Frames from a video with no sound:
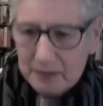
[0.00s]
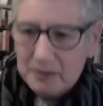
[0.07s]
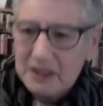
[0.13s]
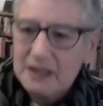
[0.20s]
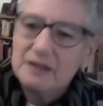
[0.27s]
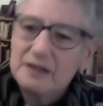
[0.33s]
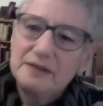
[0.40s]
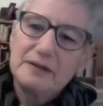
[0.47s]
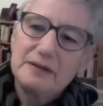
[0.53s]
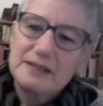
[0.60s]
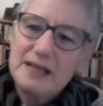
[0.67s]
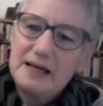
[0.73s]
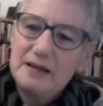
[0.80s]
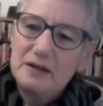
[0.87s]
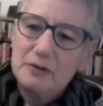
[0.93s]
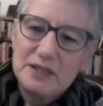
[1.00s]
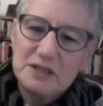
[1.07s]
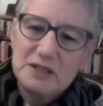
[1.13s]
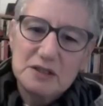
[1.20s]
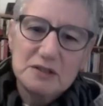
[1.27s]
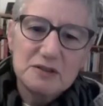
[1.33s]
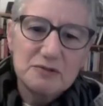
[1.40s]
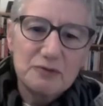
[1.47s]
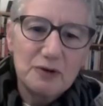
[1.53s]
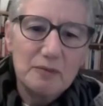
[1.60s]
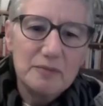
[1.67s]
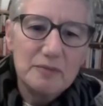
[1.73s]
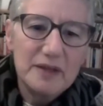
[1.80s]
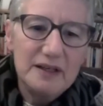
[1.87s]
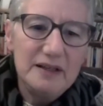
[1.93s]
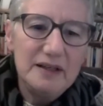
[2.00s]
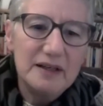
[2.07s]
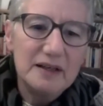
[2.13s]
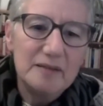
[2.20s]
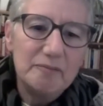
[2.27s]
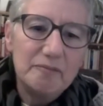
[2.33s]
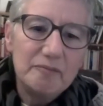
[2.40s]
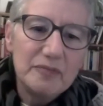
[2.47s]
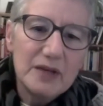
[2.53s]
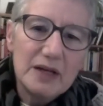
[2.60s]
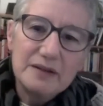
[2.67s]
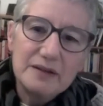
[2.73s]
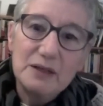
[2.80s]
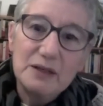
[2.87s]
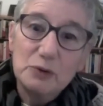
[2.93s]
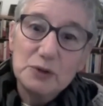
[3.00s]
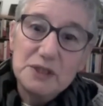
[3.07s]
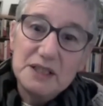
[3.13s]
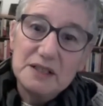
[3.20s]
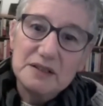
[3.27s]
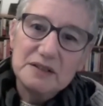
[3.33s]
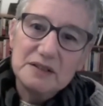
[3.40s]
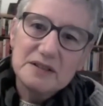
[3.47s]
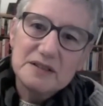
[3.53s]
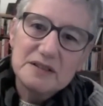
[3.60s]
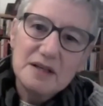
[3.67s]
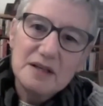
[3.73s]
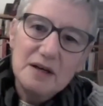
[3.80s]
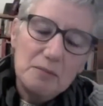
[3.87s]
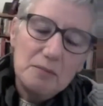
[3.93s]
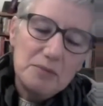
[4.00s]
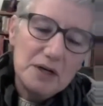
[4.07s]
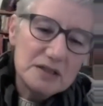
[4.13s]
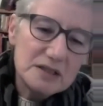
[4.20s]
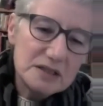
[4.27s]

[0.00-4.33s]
a minute and take questions from the audience. But